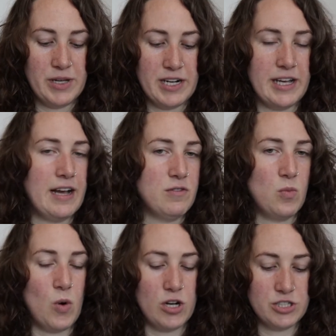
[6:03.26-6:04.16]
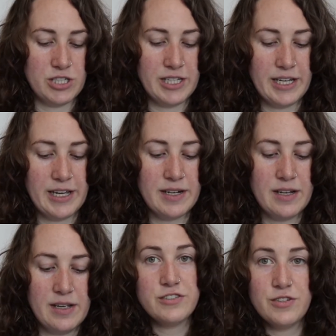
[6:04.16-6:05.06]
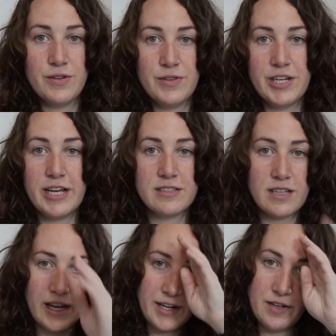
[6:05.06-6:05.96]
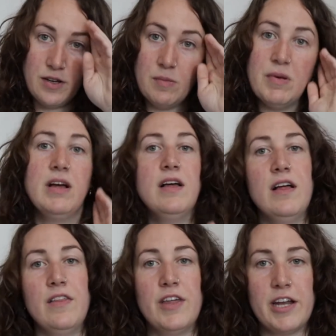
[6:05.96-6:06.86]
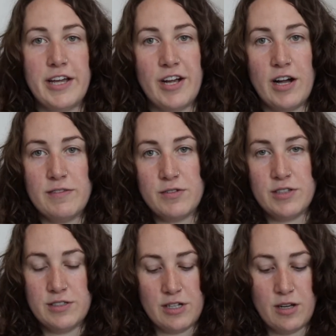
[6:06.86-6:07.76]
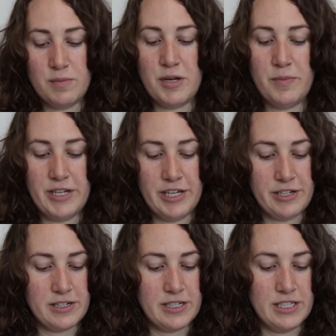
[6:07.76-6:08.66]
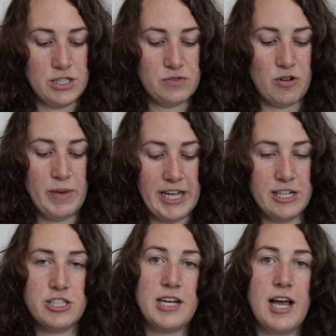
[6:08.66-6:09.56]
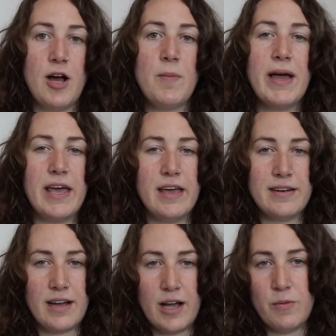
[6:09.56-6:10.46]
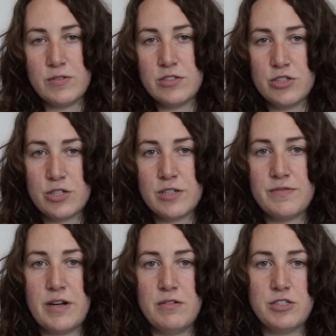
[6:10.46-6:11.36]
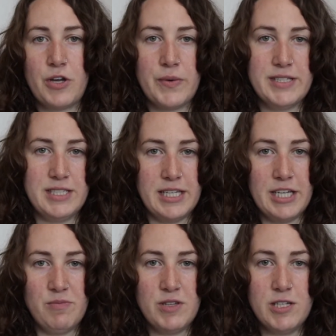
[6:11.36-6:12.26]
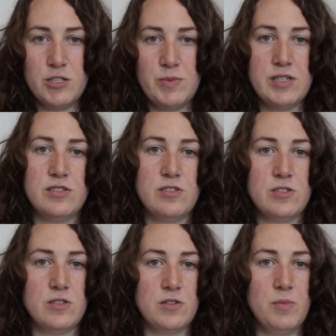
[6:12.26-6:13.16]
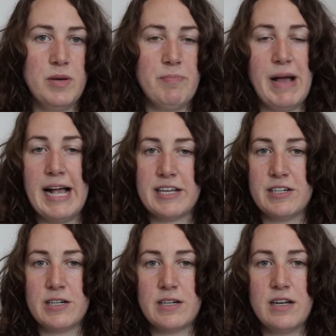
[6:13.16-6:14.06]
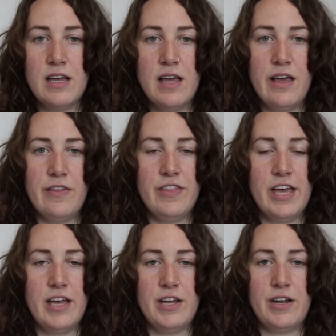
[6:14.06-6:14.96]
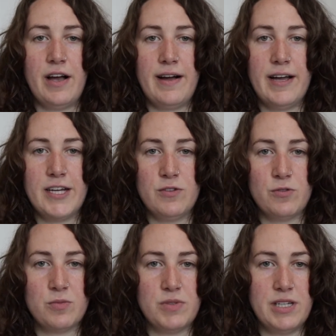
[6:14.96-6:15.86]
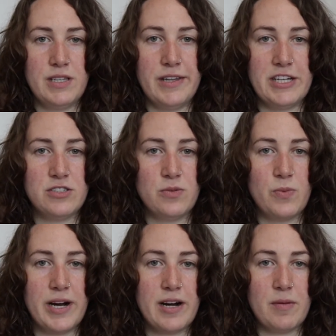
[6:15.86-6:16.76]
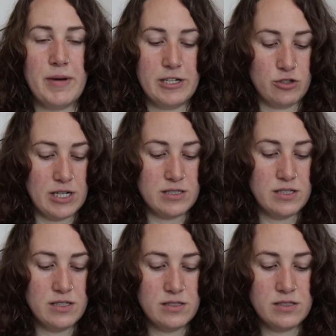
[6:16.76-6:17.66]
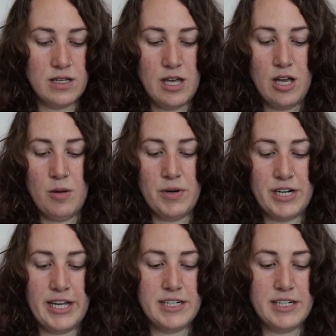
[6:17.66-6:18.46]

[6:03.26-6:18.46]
bit. I haven't washed it yet. So the next item that I got for this upcoming year is from H and M, and I wasn't sure if I was going to keep this because it's a little bit baggier than I normally like to wear my dresses, but I